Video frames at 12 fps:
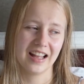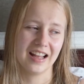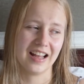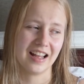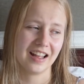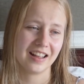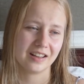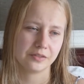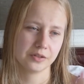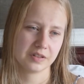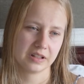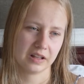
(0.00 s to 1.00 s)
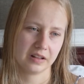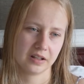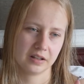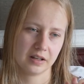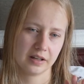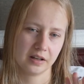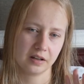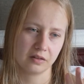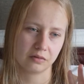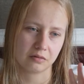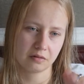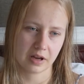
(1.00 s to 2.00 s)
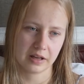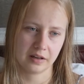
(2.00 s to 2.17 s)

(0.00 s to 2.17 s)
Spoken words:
I have to say that like right